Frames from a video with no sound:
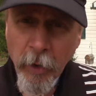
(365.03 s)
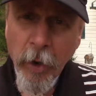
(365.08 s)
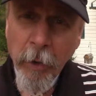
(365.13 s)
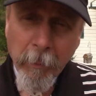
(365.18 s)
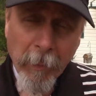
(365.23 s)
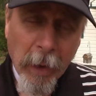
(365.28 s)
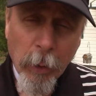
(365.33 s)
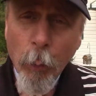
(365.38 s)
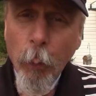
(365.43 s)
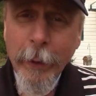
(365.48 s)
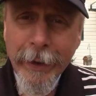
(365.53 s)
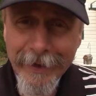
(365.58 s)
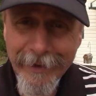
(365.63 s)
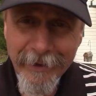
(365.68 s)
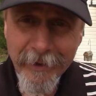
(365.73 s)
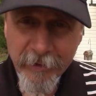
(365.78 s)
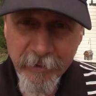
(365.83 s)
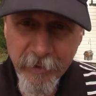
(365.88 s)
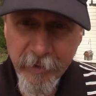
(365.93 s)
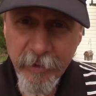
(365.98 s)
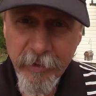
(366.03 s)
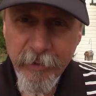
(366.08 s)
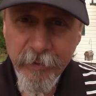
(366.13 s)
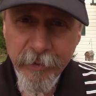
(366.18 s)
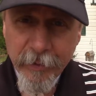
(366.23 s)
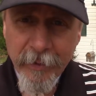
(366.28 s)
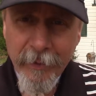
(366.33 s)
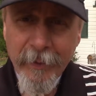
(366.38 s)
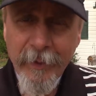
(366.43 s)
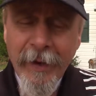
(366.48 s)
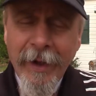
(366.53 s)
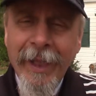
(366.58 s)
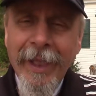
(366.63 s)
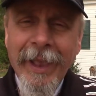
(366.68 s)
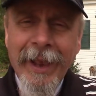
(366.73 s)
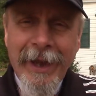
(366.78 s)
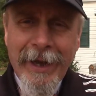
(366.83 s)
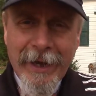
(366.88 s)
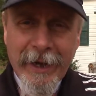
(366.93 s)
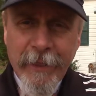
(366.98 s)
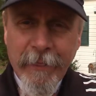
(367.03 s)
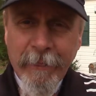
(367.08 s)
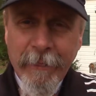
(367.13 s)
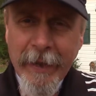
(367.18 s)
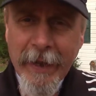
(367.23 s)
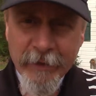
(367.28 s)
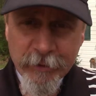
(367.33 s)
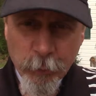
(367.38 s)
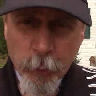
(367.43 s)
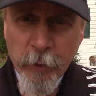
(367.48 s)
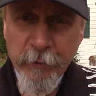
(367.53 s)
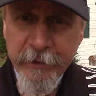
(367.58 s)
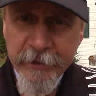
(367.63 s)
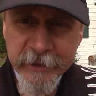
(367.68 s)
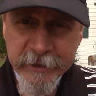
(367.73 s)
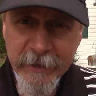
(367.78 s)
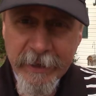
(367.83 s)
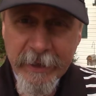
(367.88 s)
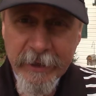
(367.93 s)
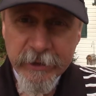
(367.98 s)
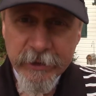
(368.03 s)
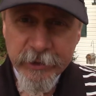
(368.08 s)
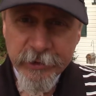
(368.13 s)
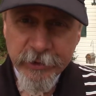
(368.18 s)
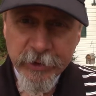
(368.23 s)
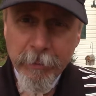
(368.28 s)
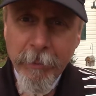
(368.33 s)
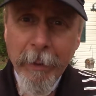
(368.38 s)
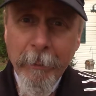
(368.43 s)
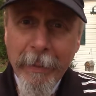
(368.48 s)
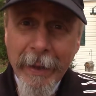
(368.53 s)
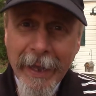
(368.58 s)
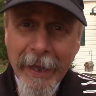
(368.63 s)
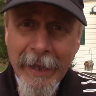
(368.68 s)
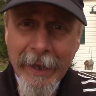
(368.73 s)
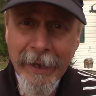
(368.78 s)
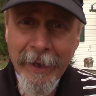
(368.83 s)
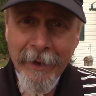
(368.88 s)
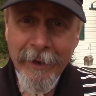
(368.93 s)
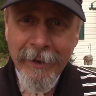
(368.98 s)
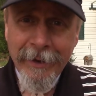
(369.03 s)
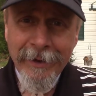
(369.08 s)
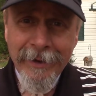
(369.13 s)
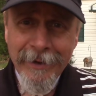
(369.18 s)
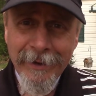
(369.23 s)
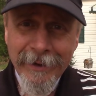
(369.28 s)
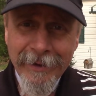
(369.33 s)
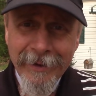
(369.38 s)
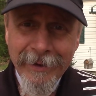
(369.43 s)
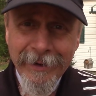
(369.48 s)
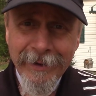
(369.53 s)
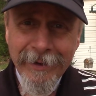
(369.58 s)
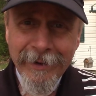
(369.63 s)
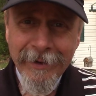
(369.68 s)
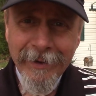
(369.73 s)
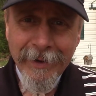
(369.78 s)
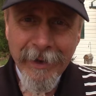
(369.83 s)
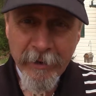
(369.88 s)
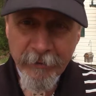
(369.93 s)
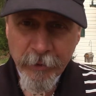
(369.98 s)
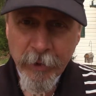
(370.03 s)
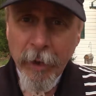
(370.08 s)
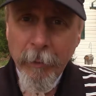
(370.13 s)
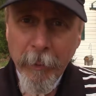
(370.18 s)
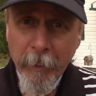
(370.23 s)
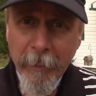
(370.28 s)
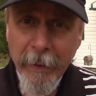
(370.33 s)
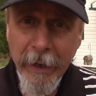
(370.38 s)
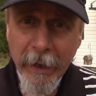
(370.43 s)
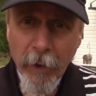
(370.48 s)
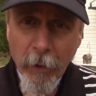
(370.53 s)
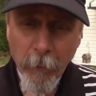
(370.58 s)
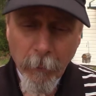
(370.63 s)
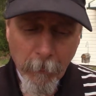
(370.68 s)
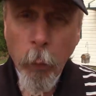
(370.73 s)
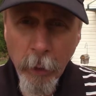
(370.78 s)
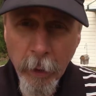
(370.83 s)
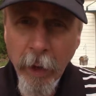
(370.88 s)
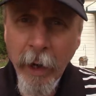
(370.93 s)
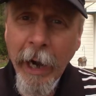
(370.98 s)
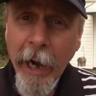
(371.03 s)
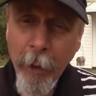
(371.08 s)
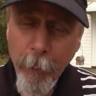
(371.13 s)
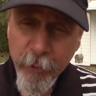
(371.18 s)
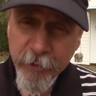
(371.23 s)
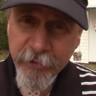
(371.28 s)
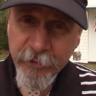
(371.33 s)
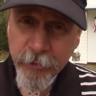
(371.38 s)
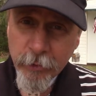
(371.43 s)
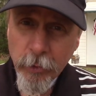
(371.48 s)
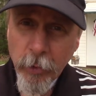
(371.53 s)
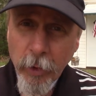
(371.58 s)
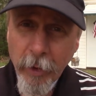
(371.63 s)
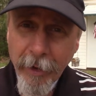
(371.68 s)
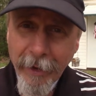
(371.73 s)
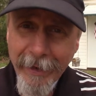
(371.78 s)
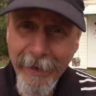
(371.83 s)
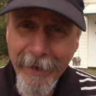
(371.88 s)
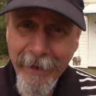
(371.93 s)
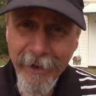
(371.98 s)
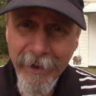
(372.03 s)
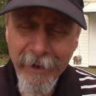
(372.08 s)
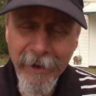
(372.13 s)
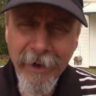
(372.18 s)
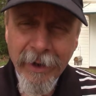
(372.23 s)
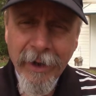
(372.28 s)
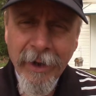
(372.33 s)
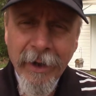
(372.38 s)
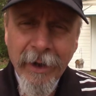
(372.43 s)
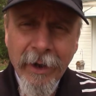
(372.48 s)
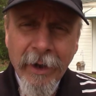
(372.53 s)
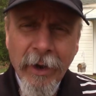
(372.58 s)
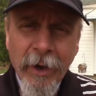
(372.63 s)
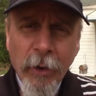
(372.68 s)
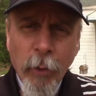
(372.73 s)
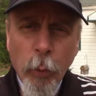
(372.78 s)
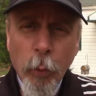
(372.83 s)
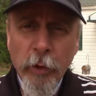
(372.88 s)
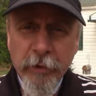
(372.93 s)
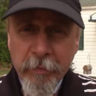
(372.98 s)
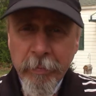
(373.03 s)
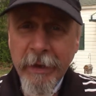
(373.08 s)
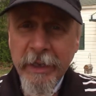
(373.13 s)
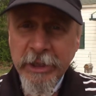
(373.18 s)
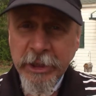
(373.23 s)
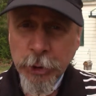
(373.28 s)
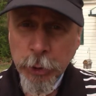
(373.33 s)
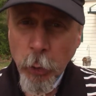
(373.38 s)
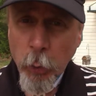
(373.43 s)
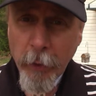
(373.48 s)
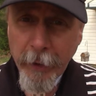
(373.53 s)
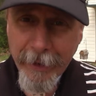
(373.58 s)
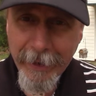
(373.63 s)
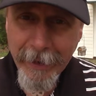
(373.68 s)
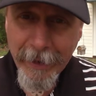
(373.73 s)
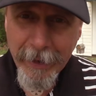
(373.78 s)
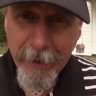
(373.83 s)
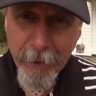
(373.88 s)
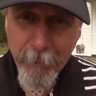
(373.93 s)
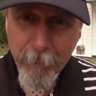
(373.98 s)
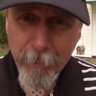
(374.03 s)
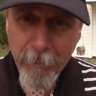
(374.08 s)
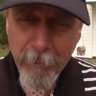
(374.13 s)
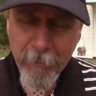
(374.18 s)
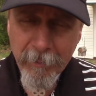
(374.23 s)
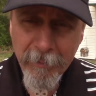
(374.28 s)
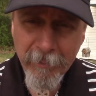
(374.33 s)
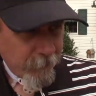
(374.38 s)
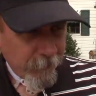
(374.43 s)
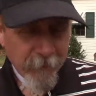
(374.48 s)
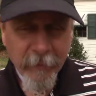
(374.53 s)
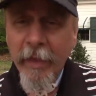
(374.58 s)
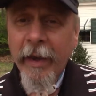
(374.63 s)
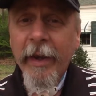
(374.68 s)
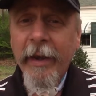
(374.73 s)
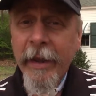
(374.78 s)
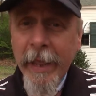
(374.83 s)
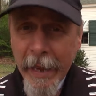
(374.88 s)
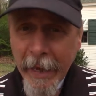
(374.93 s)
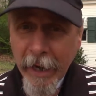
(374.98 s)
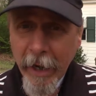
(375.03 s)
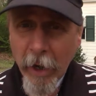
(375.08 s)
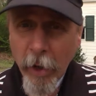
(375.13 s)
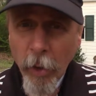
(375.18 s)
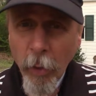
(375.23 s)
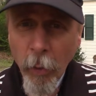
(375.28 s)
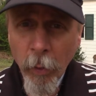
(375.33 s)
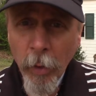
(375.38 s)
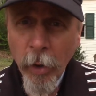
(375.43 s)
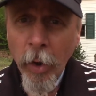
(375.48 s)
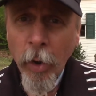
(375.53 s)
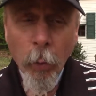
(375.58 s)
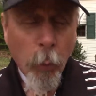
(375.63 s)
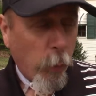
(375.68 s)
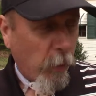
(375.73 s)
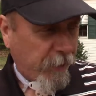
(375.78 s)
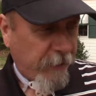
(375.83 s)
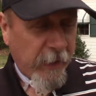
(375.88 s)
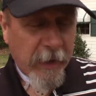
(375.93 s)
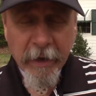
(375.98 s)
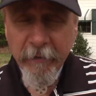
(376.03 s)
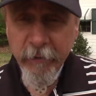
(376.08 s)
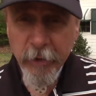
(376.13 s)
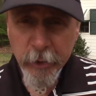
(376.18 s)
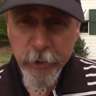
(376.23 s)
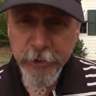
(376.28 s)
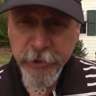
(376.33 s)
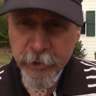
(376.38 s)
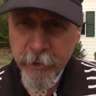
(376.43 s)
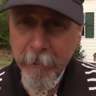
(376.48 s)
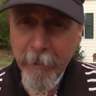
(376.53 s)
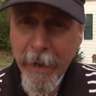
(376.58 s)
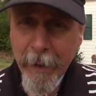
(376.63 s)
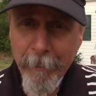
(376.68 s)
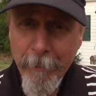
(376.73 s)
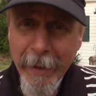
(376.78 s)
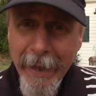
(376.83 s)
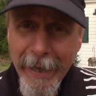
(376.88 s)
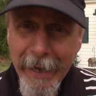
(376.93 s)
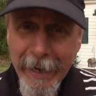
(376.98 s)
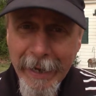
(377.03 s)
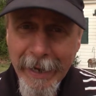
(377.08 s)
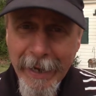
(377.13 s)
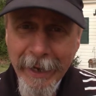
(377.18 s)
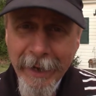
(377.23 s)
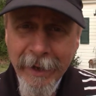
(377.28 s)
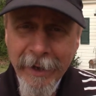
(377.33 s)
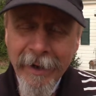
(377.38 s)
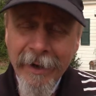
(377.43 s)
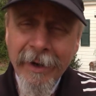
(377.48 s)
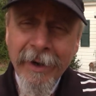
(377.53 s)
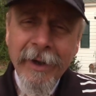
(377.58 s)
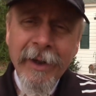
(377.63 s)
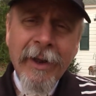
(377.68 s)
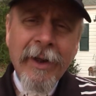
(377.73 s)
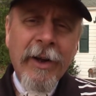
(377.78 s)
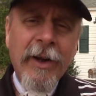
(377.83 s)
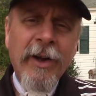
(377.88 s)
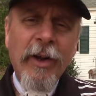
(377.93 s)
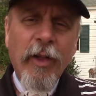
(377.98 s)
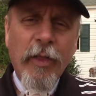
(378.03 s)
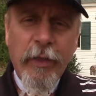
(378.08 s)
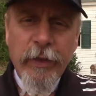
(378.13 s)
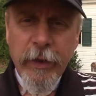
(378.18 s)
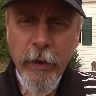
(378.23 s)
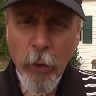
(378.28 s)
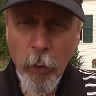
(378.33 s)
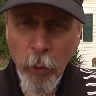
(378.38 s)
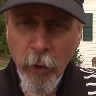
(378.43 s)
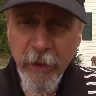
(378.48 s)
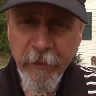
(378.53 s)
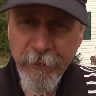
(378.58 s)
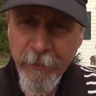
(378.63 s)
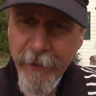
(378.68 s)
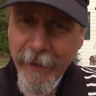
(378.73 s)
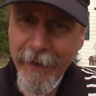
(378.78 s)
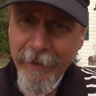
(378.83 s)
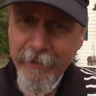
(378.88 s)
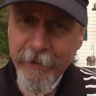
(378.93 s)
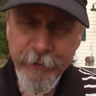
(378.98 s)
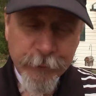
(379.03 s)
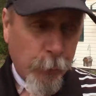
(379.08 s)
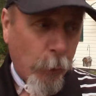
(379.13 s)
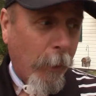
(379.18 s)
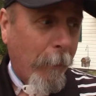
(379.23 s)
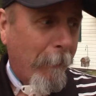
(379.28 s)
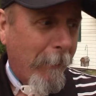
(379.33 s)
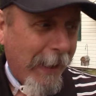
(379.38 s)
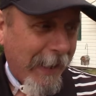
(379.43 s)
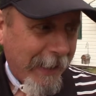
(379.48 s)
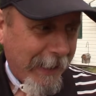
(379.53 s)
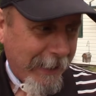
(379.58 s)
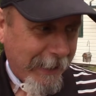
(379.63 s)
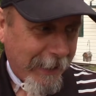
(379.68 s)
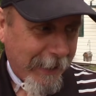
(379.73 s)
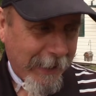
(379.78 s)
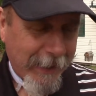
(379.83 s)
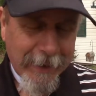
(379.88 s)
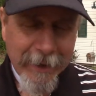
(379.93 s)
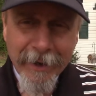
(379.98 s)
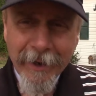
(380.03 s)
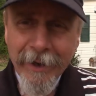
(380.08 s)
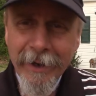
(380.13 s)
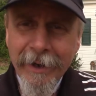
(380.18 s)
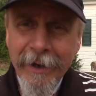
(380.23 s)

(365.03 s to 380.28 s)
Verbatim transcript: on my weaknesses, and that's where the changes to my bag have come about. Where I was struggling was my short game. Now, with the evolution of my bag, the only thing that's remaining